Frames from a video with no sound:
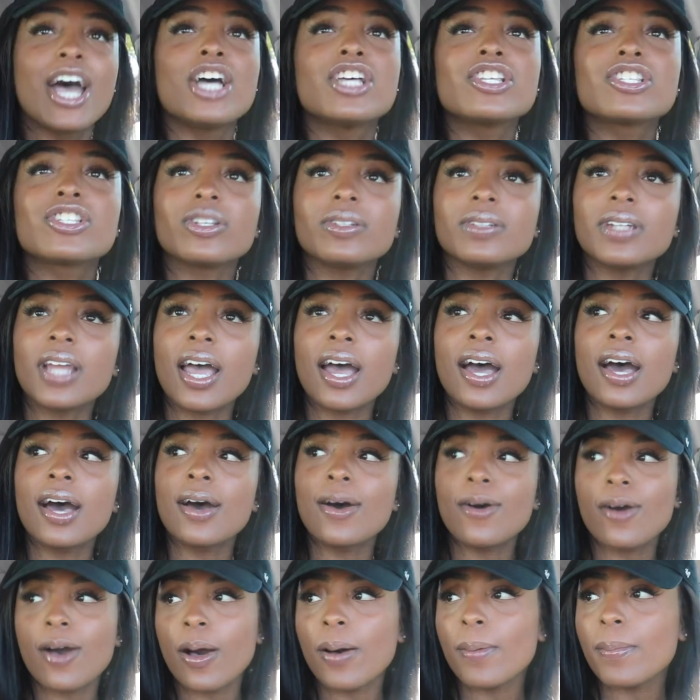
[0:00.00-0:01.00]
So
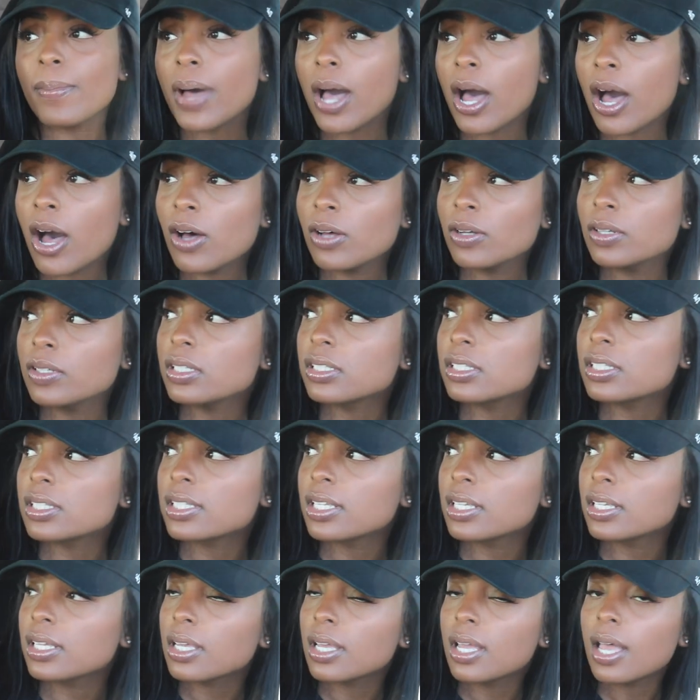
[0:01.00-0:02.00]
now I'm about
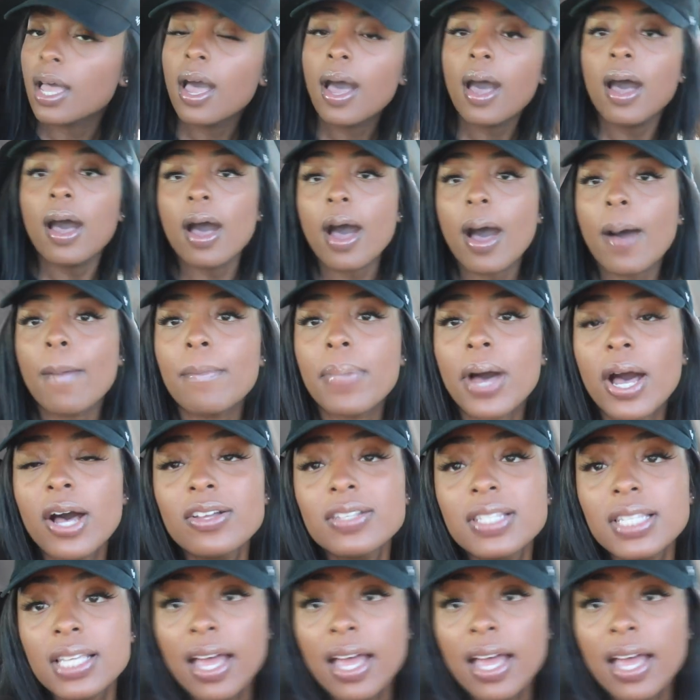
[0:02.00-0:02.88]
I'm about